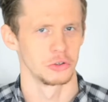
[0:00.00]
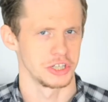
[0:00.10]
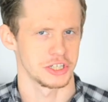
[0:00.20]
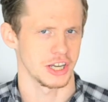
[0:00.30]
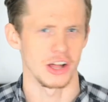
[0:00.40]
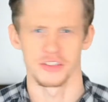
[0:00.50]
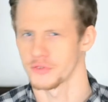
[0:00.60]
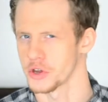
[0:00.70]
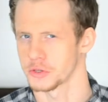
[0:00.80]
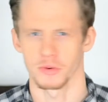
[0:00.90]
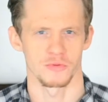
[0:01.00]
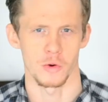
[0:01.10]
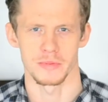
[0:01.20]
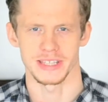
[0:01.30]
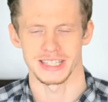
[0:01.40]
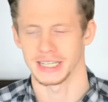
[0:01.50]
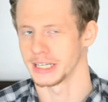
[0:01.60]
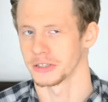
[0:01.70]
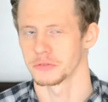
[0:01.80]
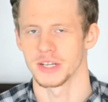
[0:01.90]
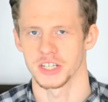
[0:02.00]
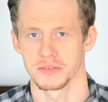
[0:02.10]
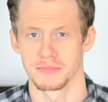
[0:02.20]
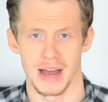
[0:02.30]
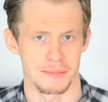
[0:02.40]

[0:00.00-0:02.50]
only to Colin Firth's performance in The King's Speech, in my